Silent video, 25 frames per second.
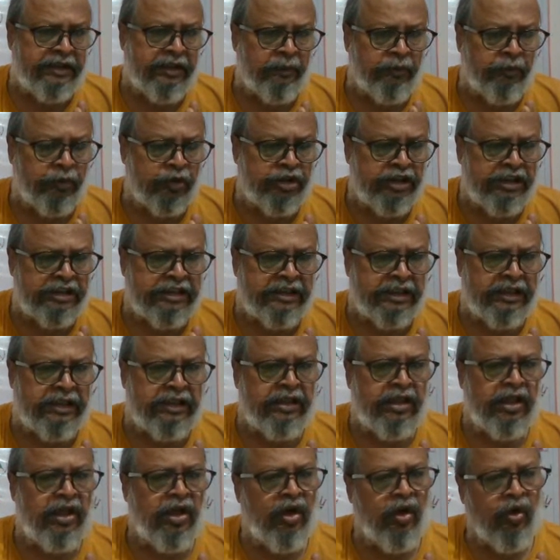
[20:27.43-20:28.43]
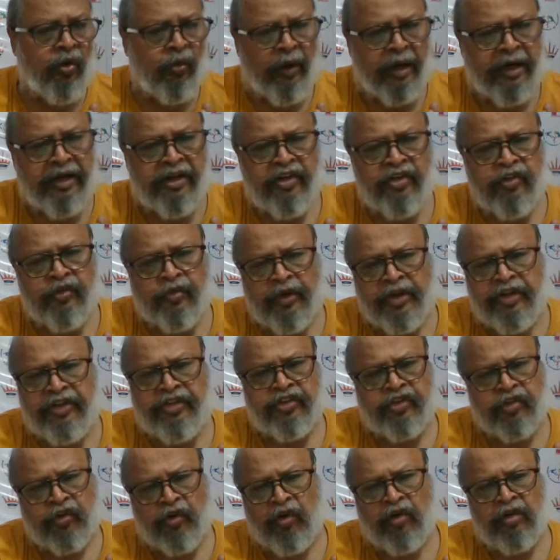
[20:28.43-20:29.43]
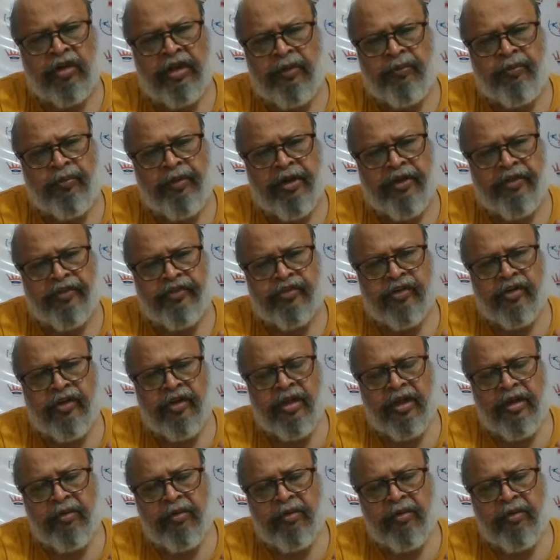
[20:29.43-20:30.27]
the position white is very strongly placed.